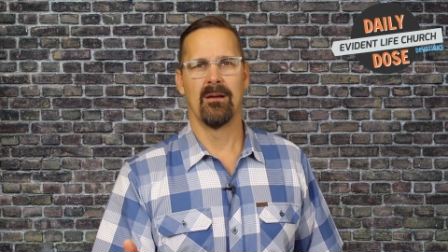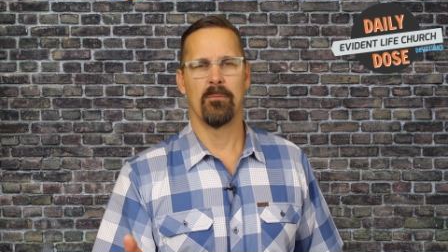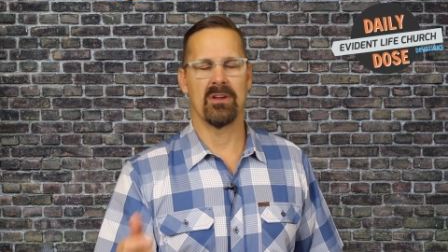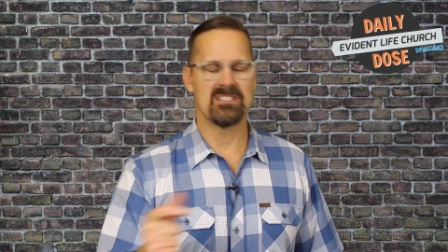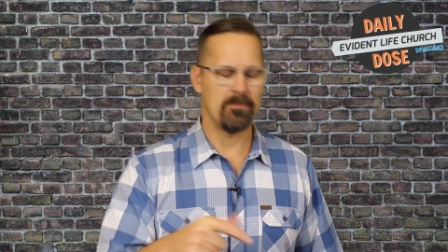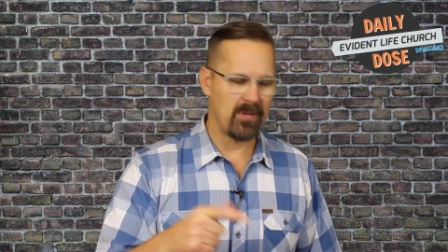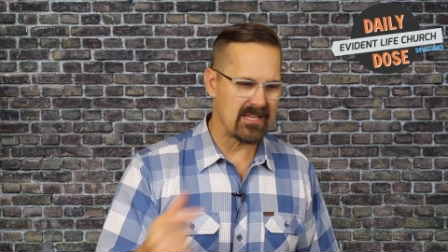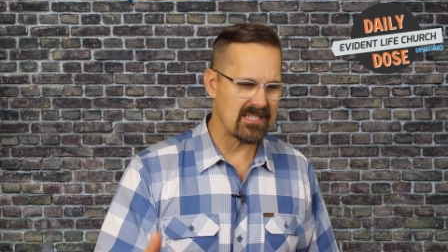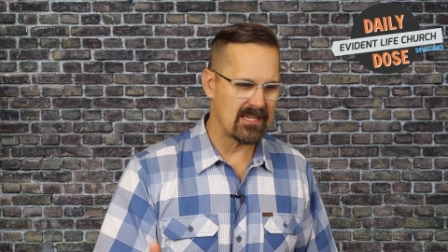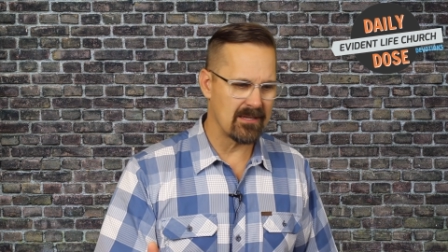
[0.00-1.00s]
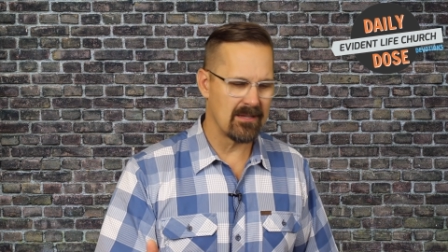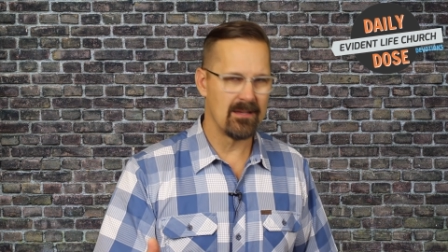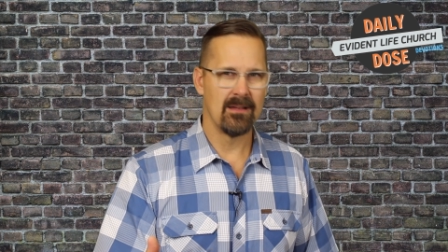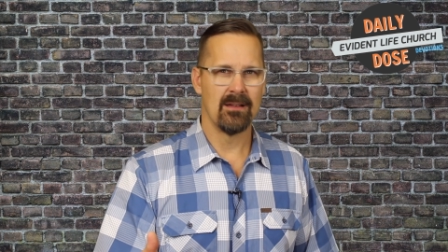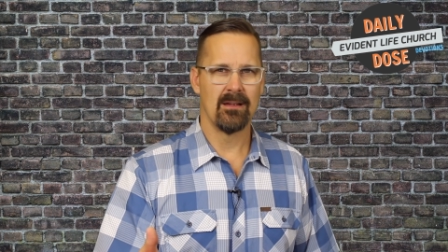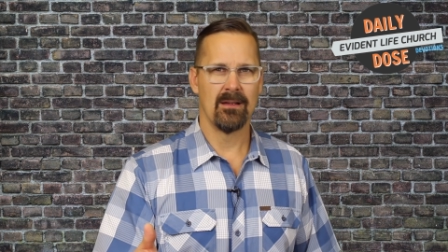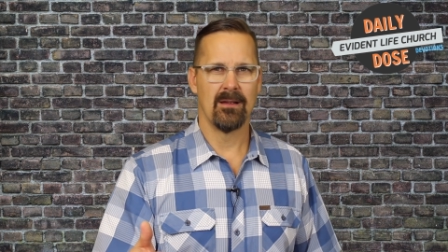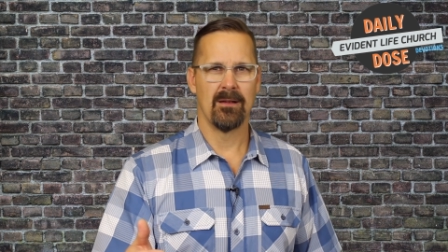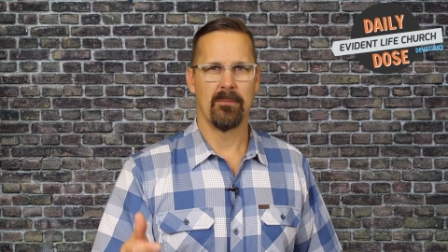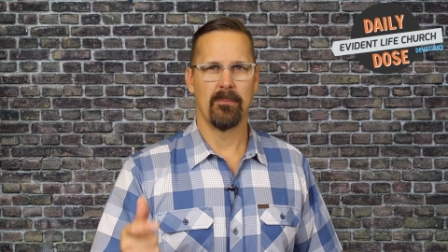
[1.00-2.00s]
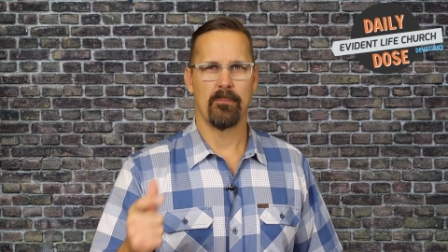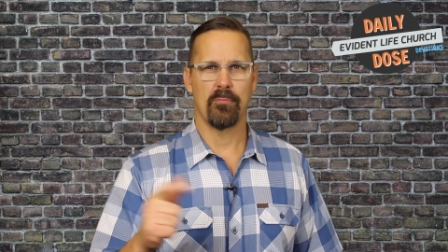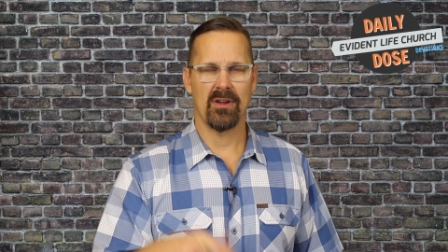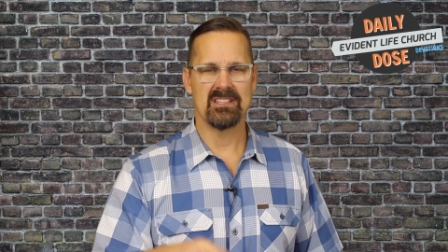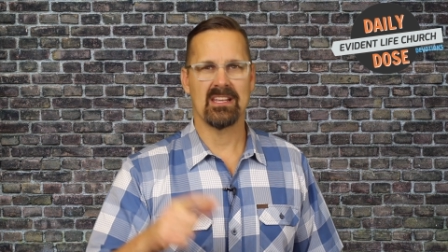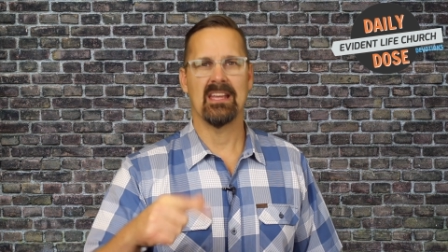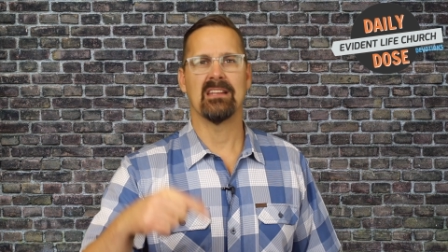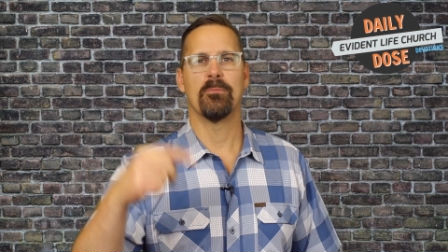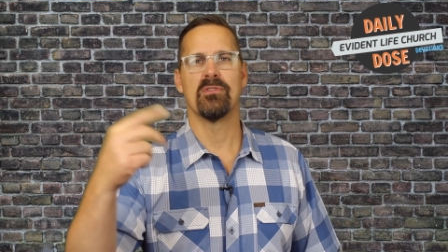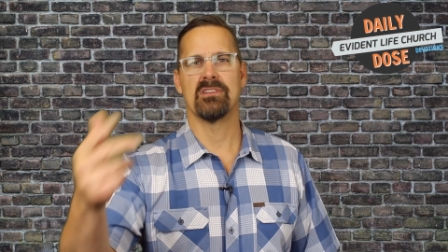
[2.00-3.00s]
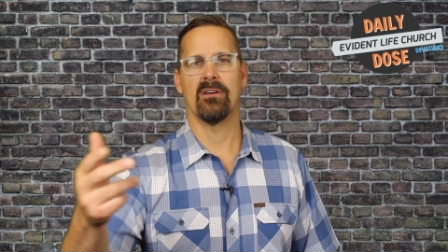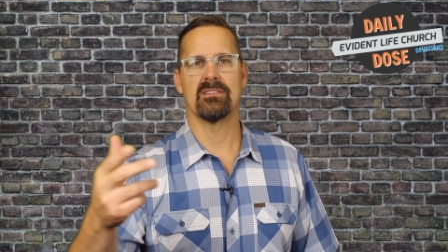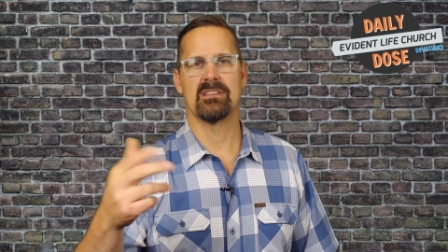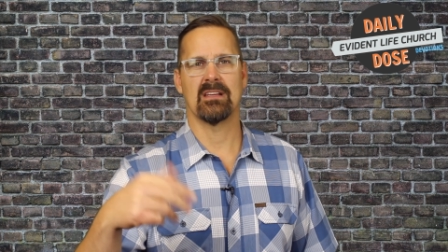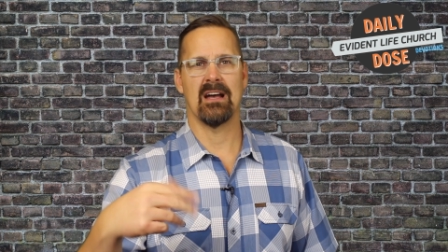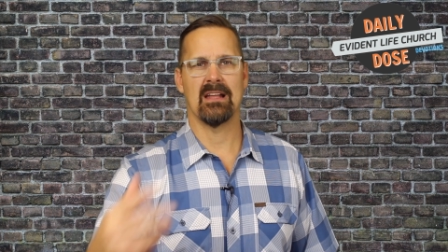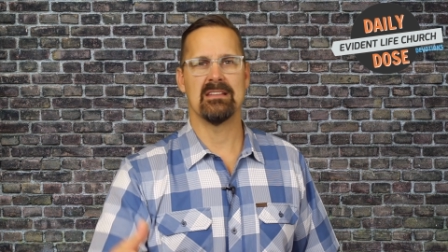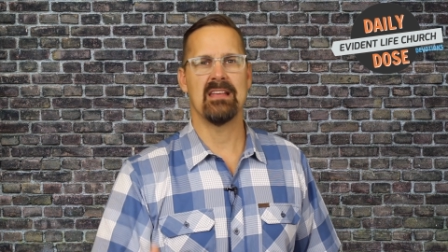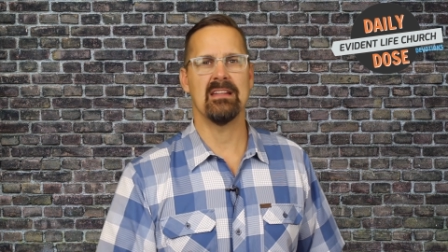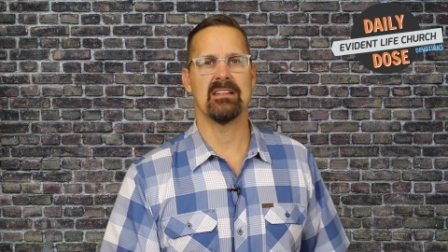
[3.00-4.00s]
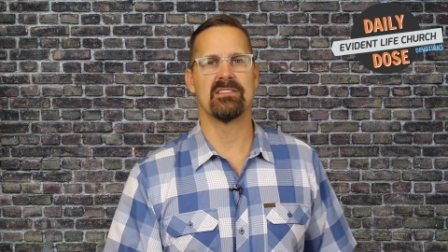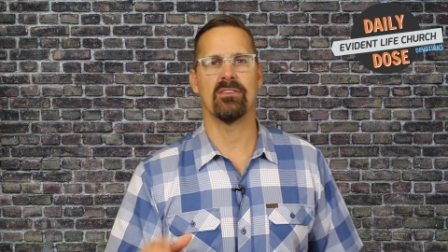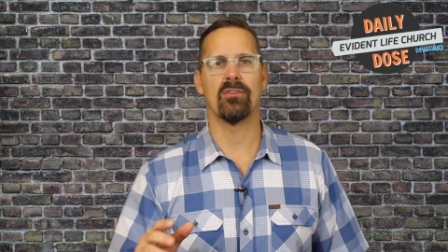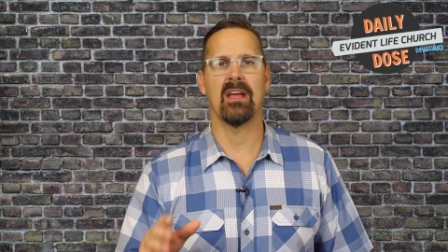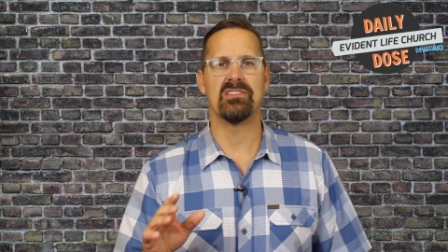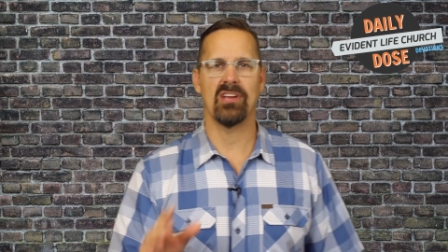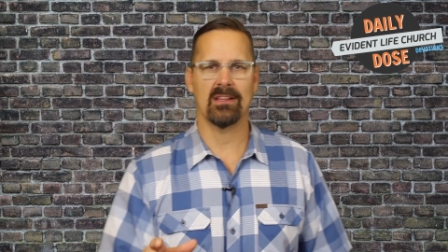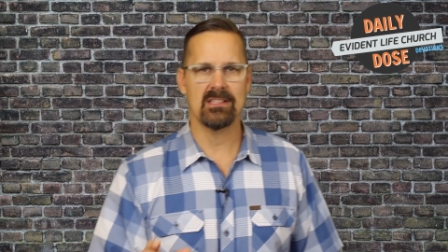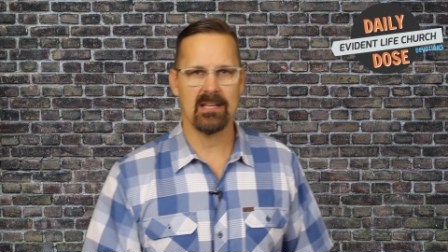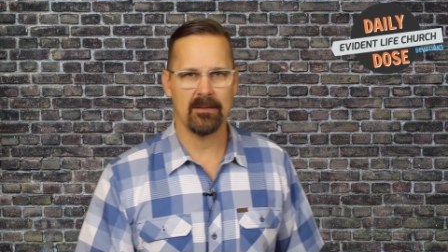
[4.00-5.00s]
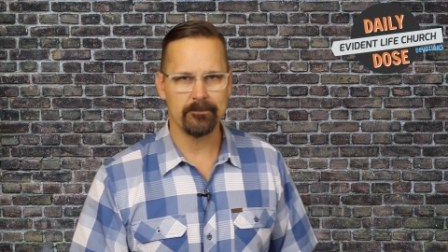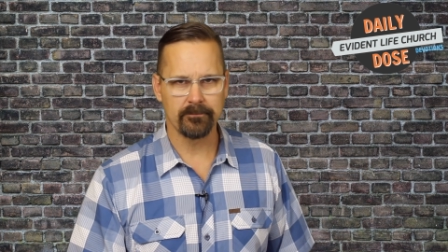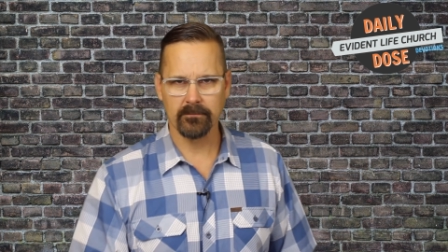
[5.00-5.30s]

brings the blessing, brings the kingdom results that God intended. So, okay, check this out.